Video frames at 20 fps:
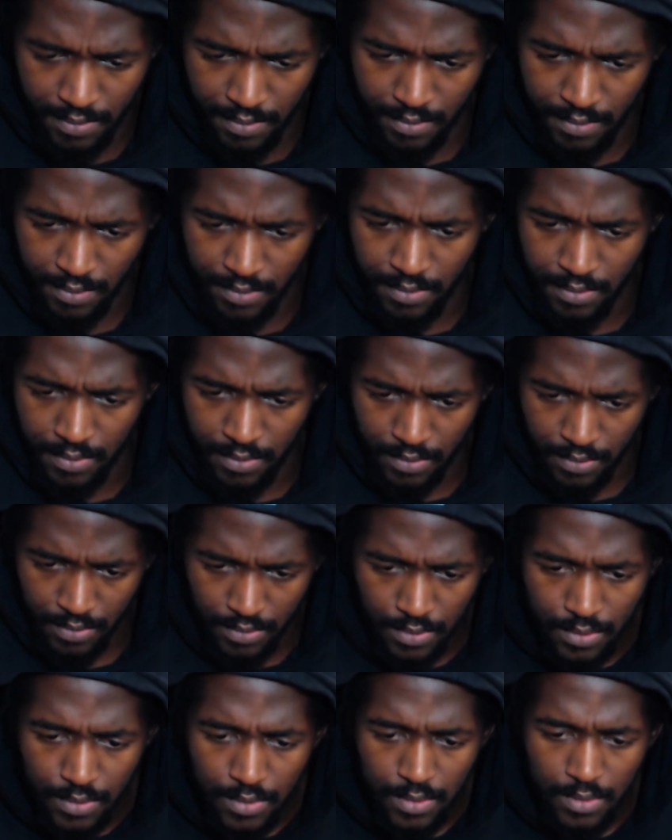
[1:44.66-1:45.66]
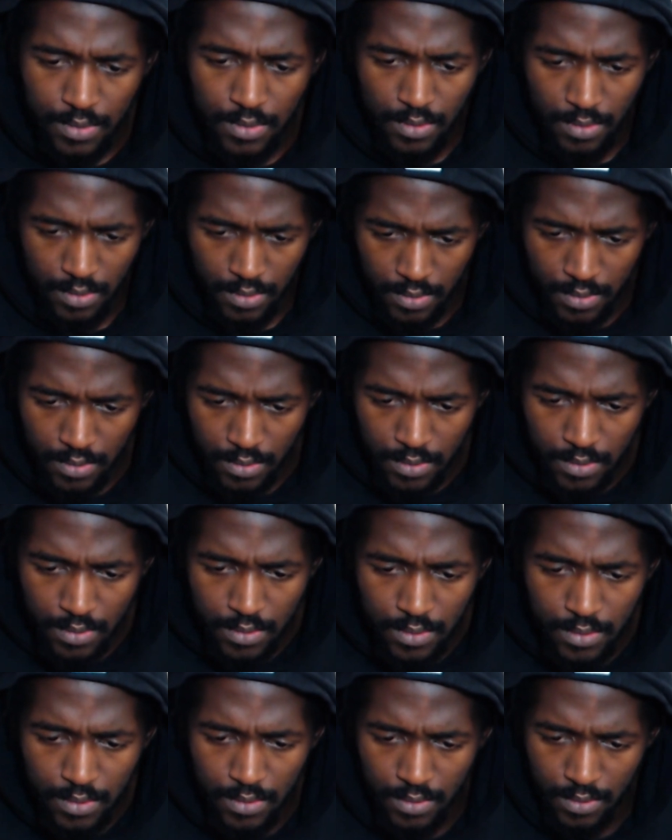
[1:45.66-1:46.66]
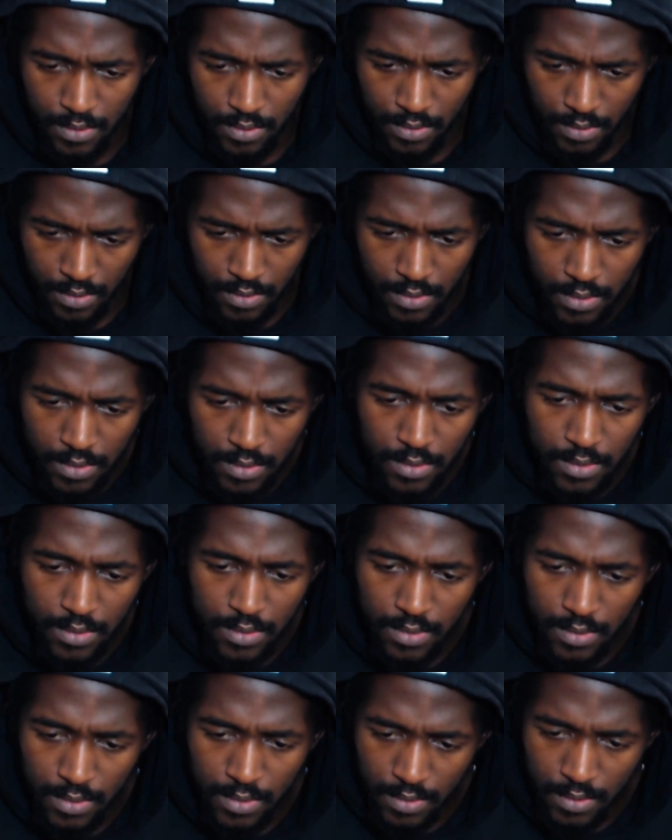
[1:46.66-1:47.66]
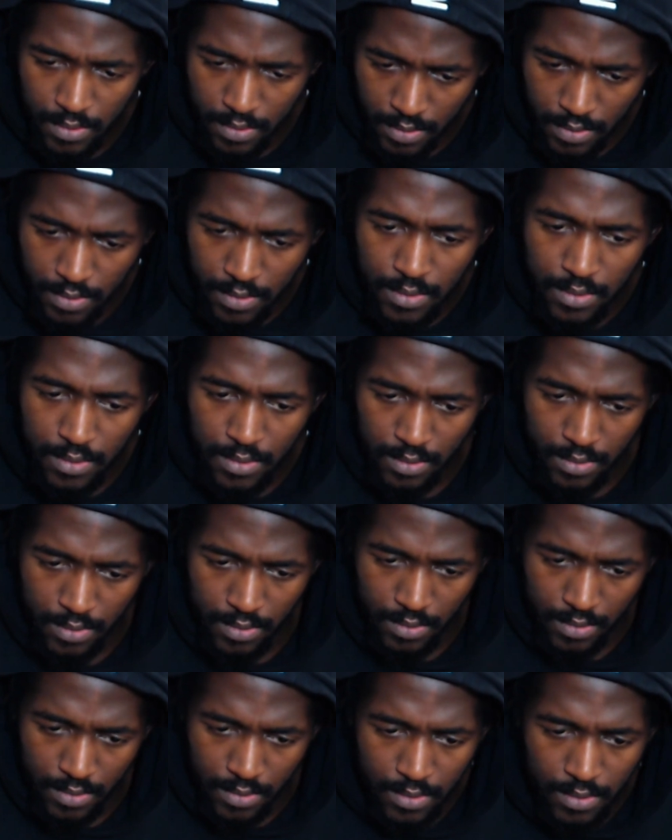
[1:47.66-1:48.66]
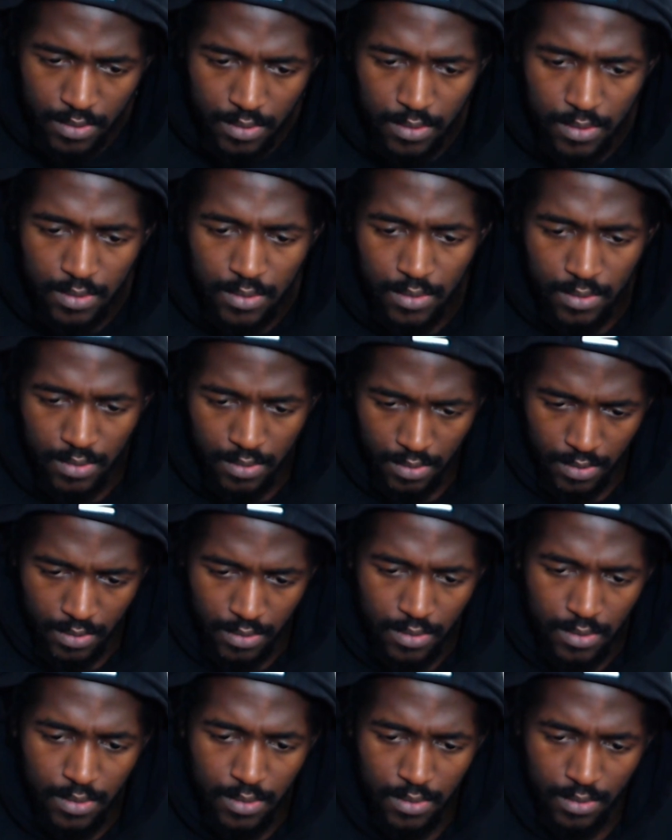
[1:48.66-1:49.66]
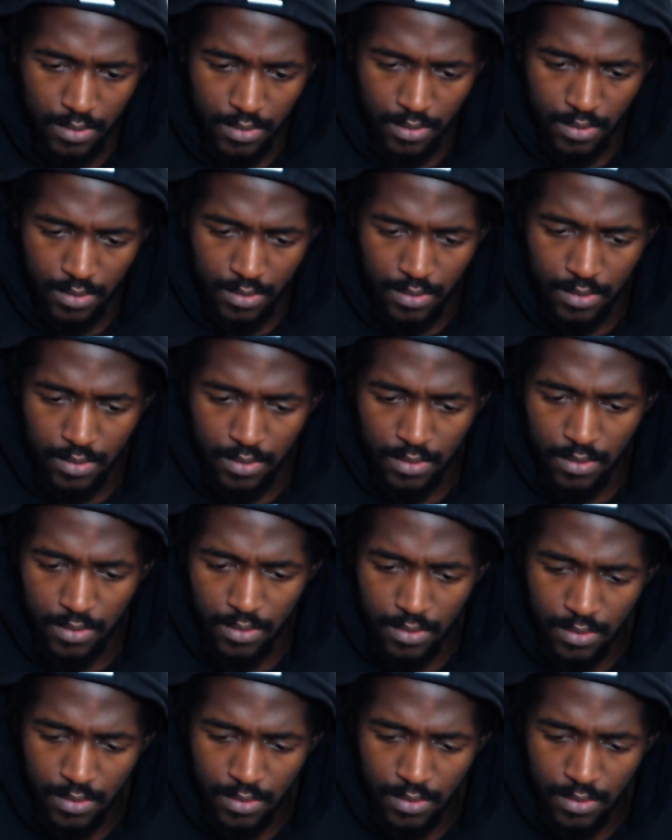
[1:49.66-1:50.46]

(silence)